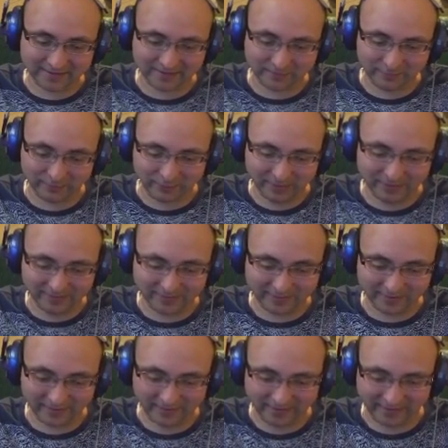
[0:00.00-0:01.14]
just
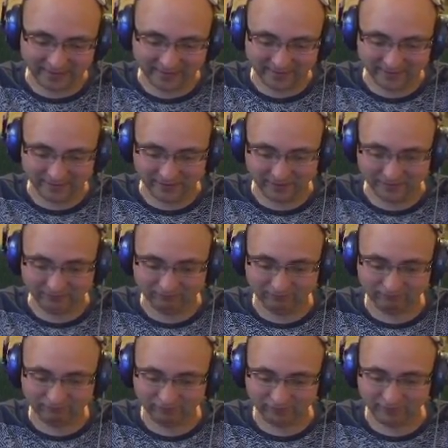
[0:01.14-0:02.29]
wasted it all on items for
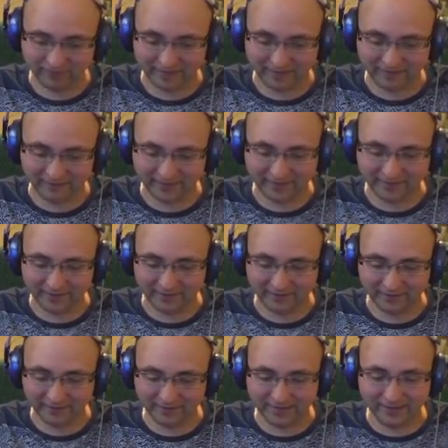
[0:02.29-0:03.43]
fighting,
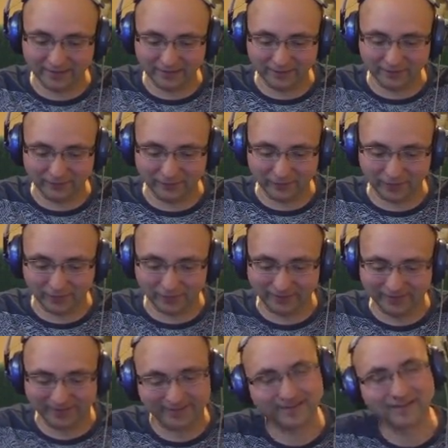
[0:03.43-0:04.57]
fighting the Elite
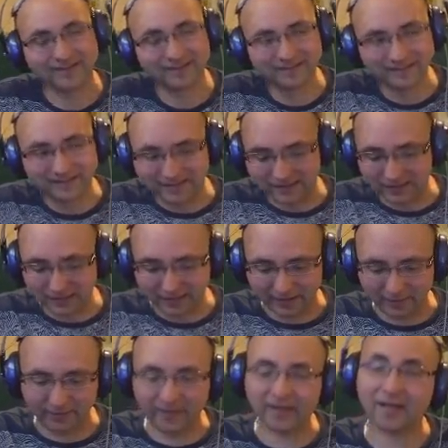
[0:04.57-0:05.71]
Four with.
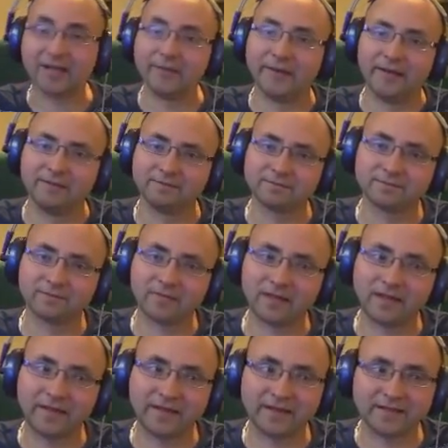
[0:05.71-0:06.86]
Okay, well, anyway.
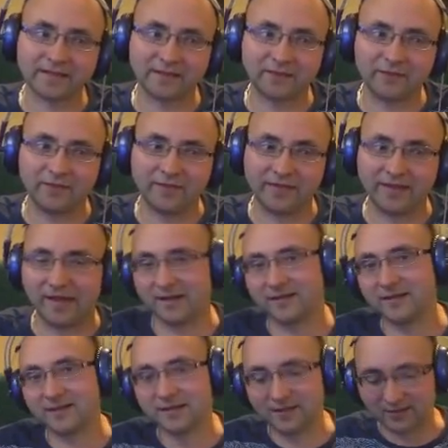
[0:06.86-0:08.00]
That's enough of
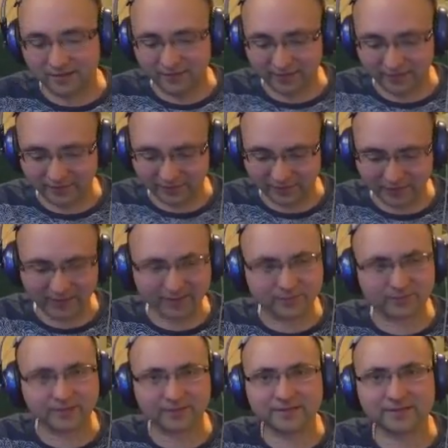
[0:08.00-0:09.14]
that. if you
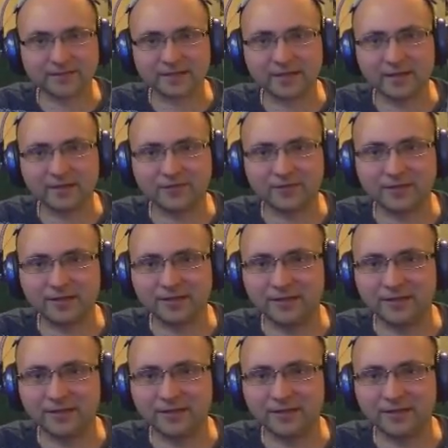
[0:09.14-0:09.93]
guys want to save